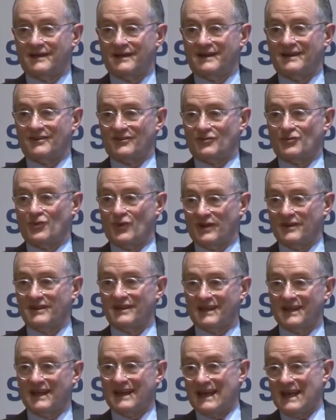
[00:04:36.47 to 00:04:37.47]
is
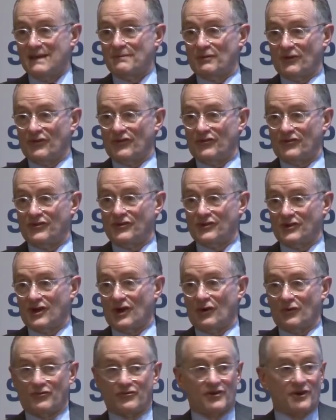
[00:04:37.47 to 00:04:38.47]
willing and able to
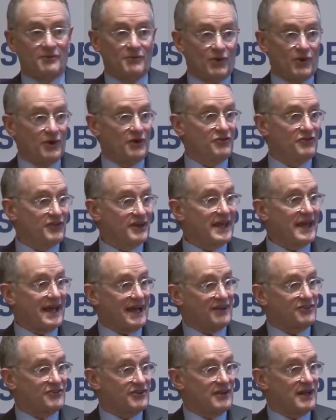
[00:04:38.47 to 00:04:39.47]
go from oil to
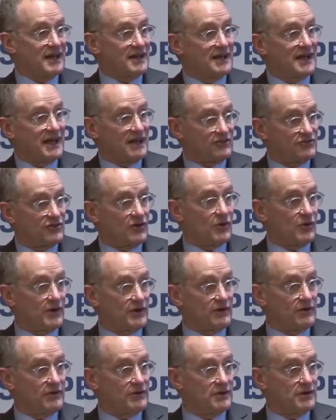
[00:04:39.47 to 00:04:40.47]
gas and gas to
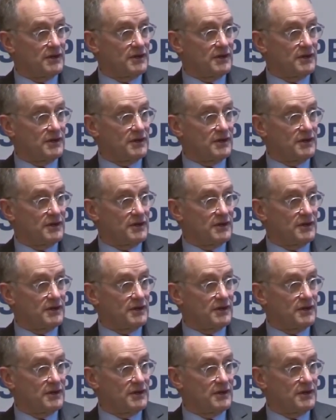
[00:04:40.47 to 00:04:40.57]
oil.